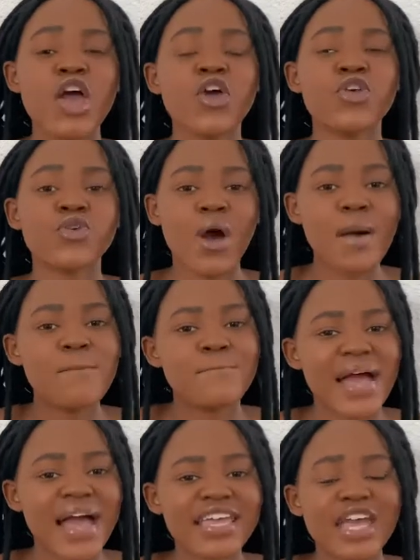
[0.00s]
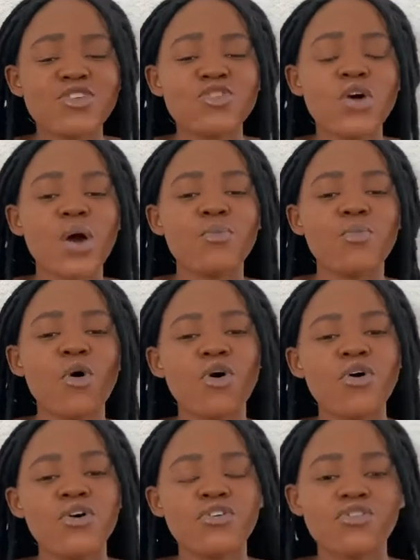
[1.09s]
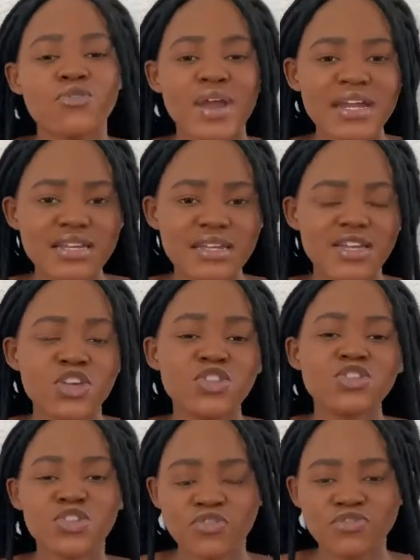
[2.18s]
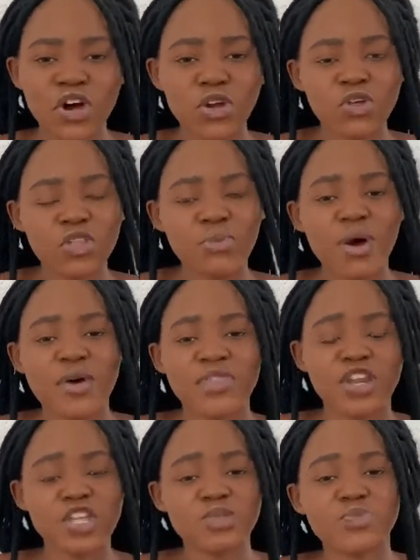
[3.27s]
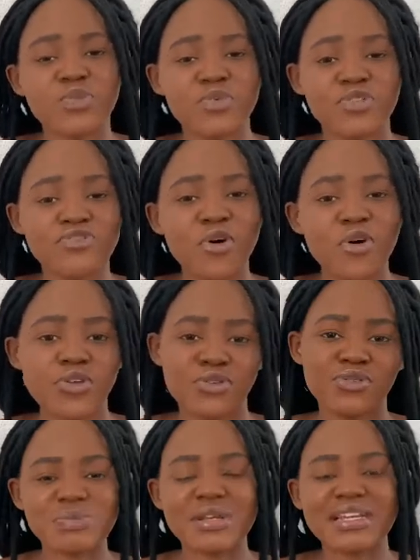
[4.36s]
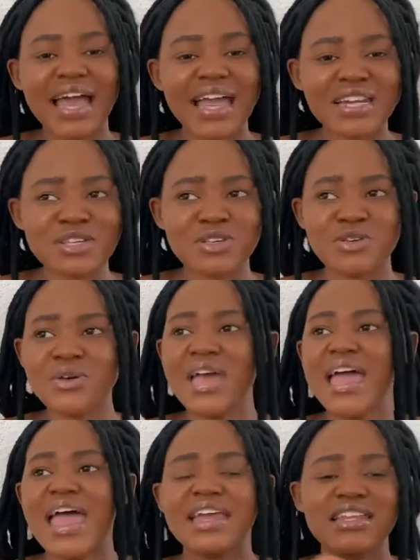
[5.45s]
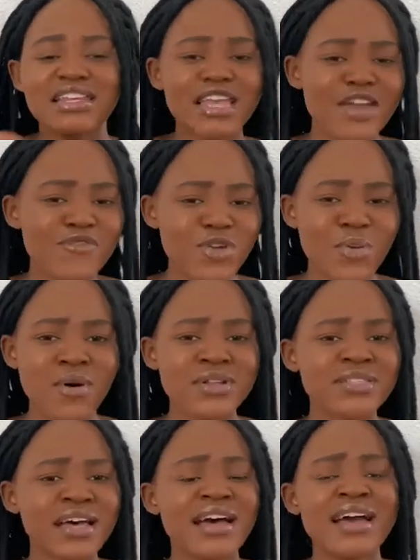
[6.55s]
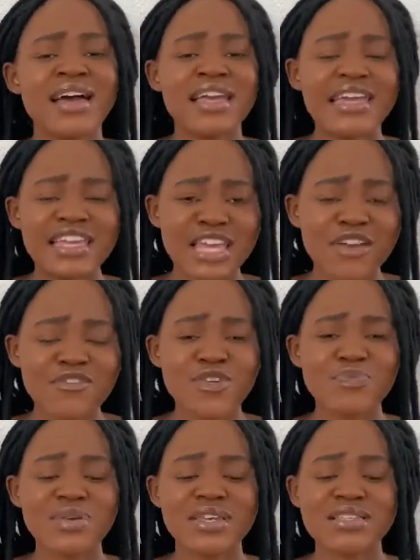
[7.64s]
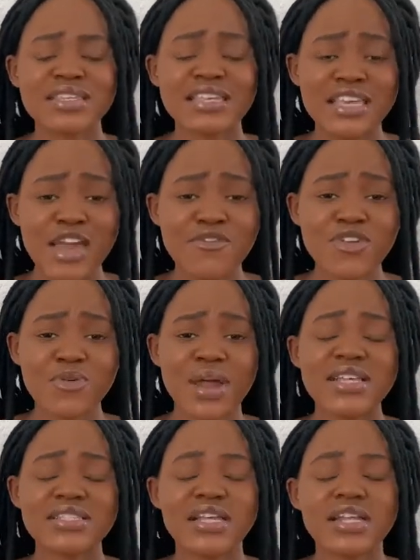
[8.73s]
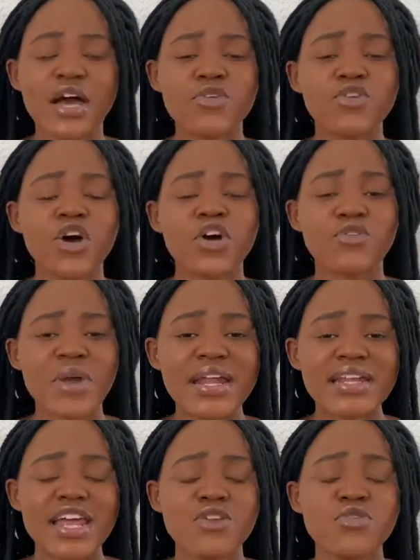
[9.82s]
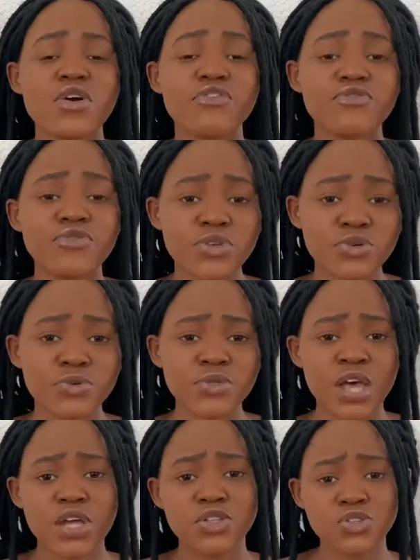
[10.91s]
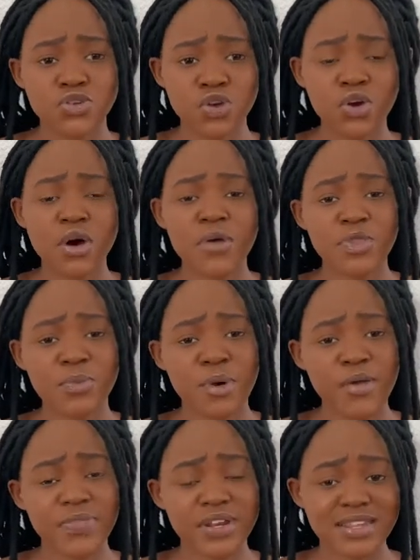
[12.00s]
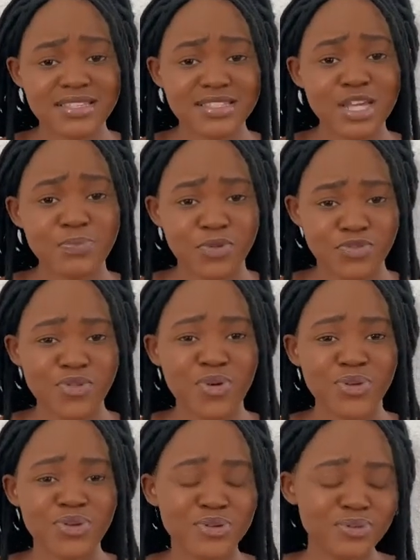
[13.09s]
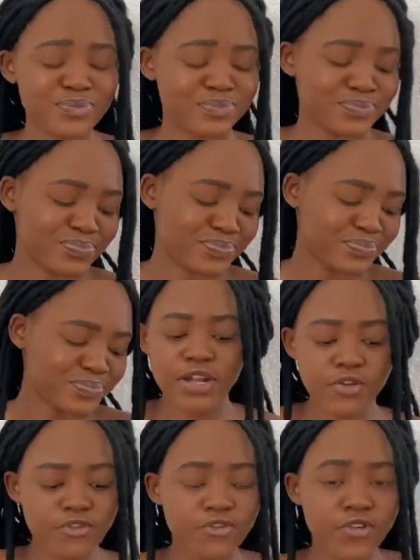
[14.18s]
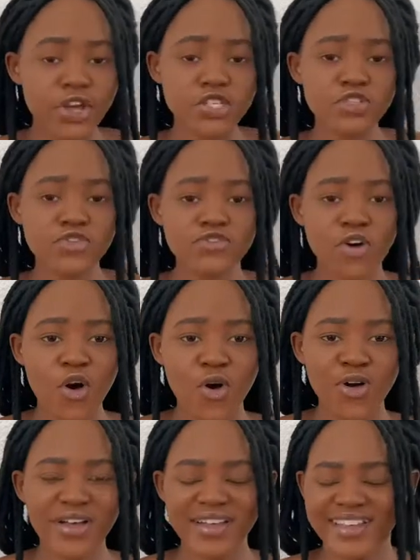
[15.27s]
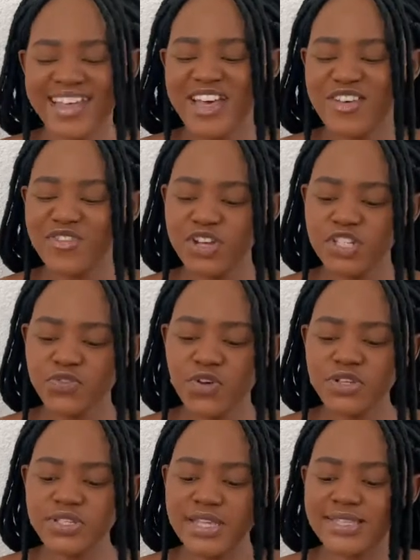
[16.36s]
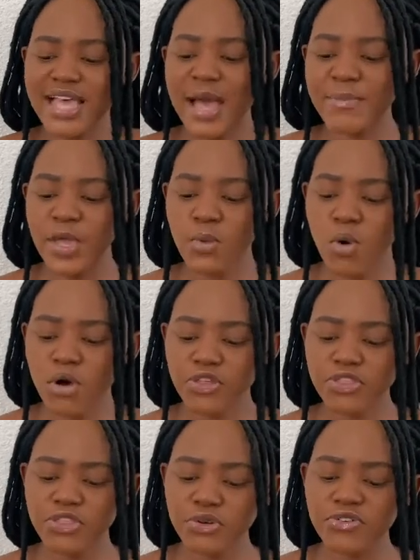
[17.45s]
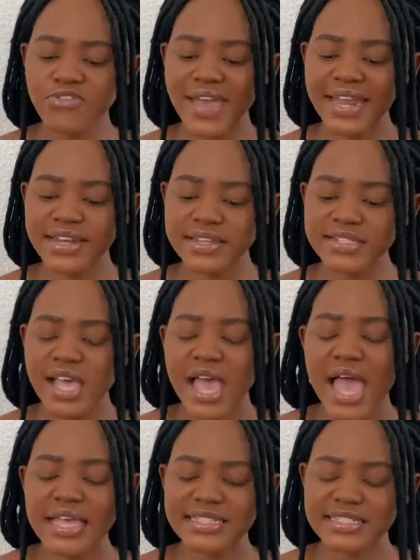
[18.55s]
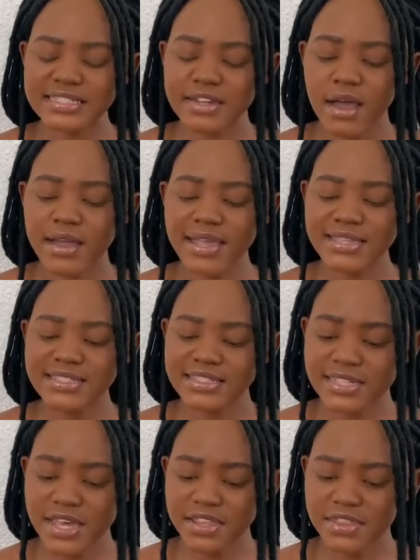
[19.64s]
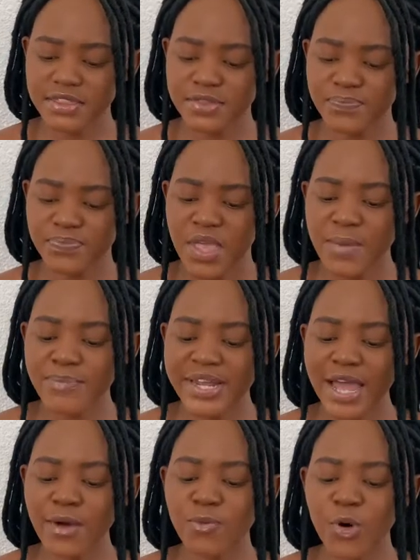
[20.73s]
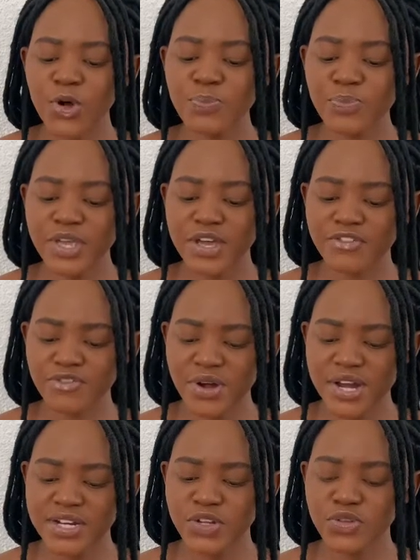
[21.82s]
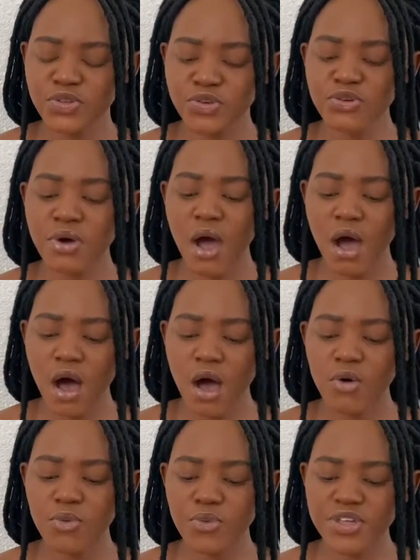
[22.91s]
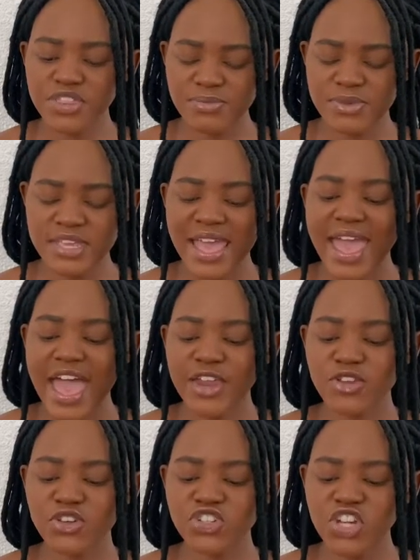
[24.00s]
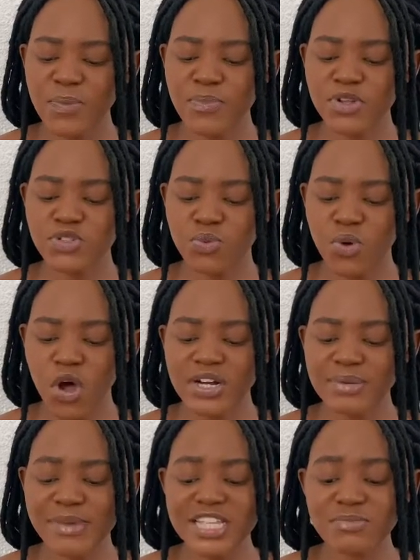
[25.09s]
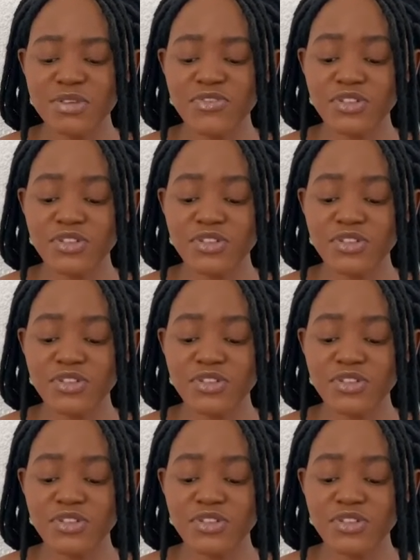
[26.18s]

you are back and you are more ready to follow the path that He has put before you. He's guiding you and He gave you water, He gave you peace, He gave you rest, and now you are ready and you are fueled to go on the path that He has set before you. Verse 4 Verse 4 says, I may walk through valleys as dark as death but I won't be afraid. You are with me, and your shepherd's rod makes me feel